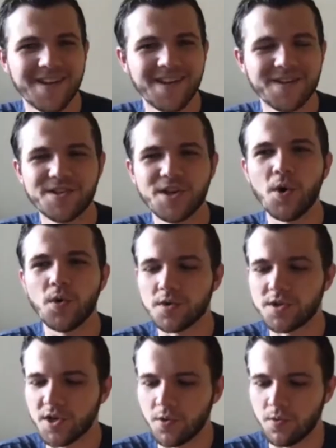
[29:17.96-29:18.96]
So,
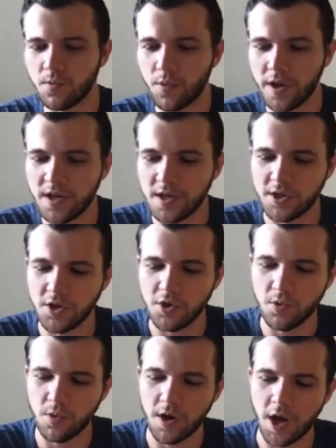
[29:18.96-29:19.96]
so when did you,
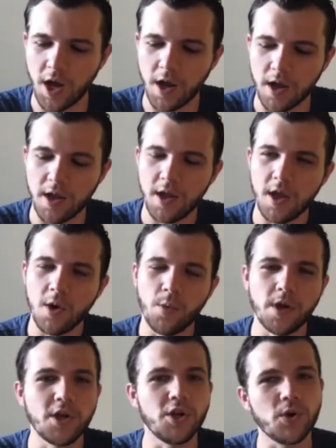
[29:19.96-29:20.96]
uh,
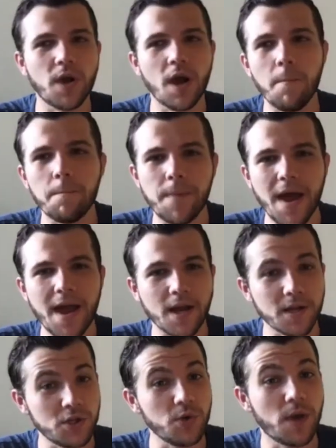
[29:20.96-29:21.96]
when did you come back?
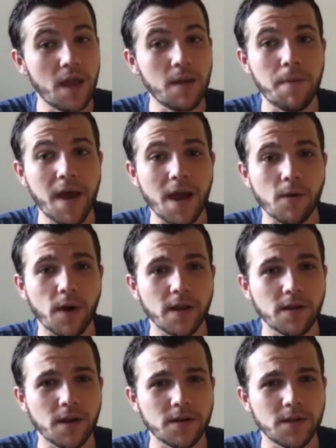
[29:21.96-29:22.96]
Cause you came back, right?
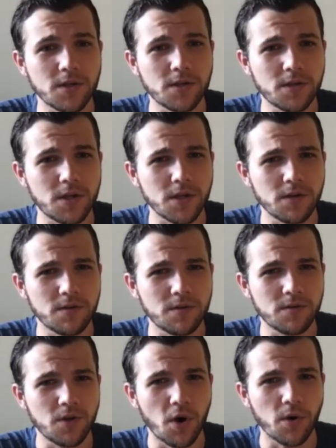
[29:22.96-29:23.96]
Did, to
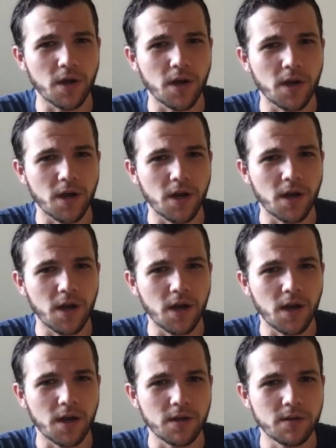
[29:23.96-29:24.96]
go to
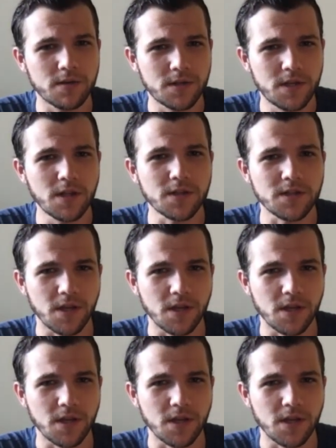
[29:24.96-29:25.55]
uh, Tillotson,